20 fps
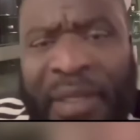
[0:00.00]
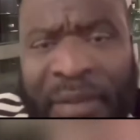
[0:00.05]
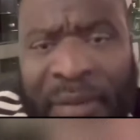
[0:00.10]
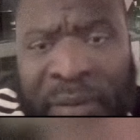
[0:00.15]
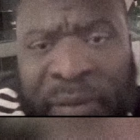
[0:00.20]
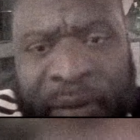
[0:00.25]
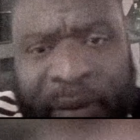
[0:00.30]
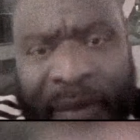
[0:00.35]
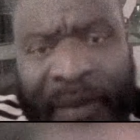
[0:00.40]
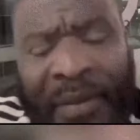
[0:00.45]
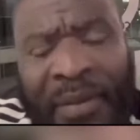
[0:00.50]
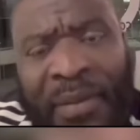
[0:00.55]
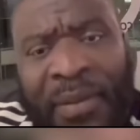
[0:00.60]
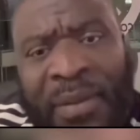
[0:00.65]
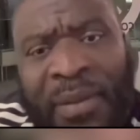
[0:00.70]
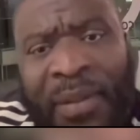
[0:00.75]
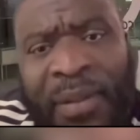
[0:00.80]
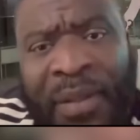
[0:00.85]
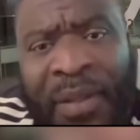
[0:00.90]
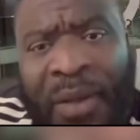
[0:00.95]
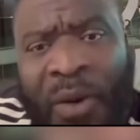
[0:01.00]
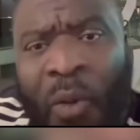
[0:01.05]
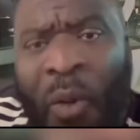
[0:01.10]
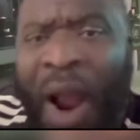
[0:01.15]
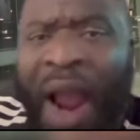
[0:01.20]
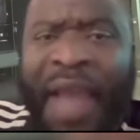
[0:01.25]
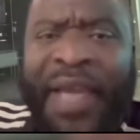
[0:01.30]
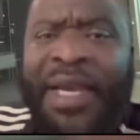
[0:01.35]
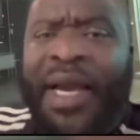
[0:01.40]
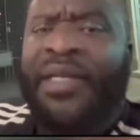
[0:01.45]
Ben.
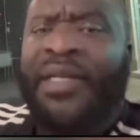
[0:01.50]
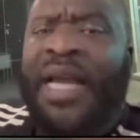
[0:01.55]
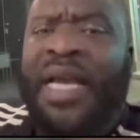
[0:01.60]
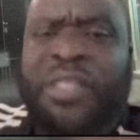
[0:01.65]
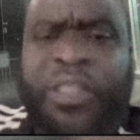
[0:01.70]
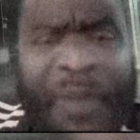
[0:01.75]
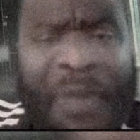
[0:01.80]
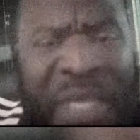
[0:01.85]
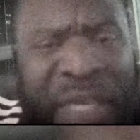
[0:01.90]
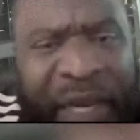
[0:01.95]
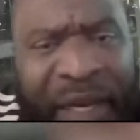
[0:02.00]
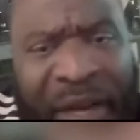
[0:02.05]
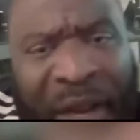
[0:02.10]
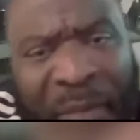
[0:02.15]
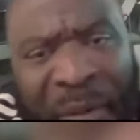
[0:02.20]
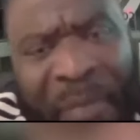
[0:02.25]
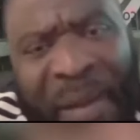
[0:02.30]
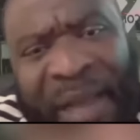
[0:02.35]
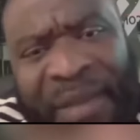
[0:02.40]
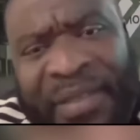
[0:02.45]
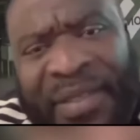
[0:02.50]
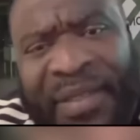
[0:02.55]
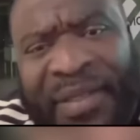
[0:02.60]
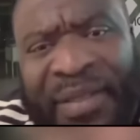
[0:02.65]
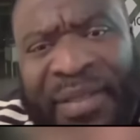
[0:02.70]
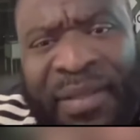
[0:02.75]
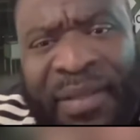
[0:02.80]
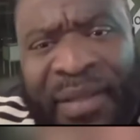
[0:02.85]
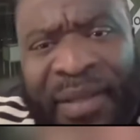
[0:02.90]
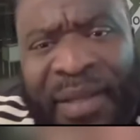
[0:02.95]
Why are you not speaking up about
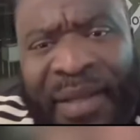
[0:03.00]
this?